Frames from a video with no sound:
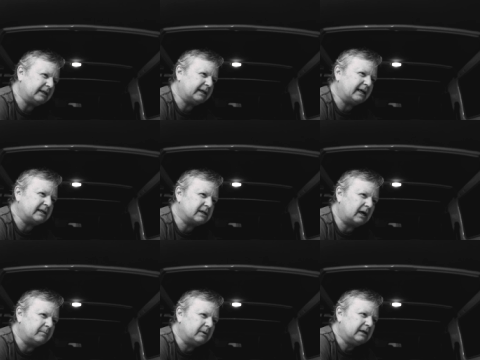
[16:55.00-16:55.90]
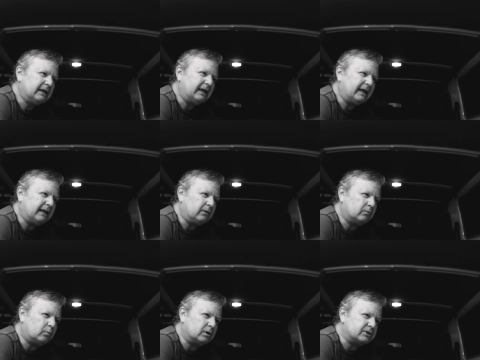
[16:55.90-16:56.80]
and at that time it
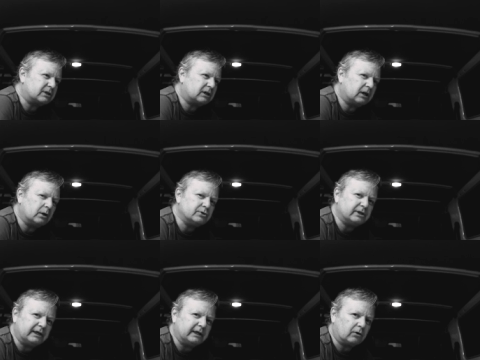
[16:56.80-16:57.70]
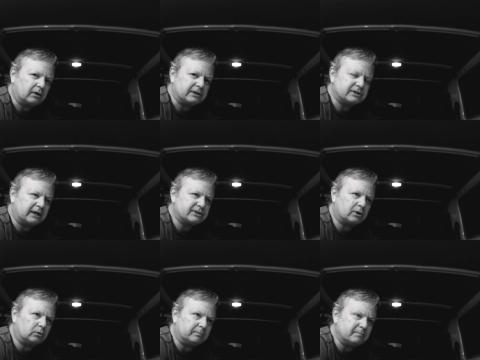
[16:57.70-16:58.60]
was closing in on us. I
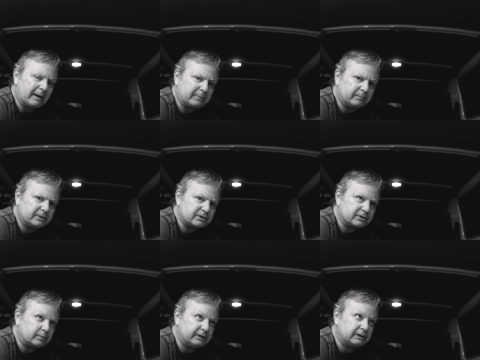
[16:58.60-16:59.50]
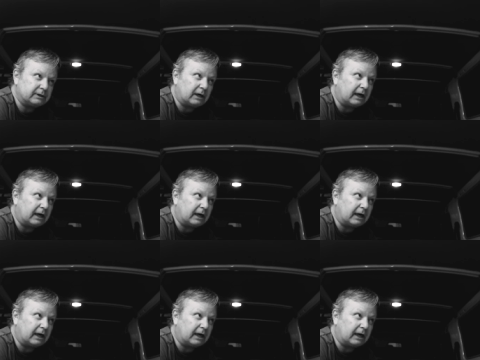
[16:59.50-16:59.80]
sold the mapping business we did.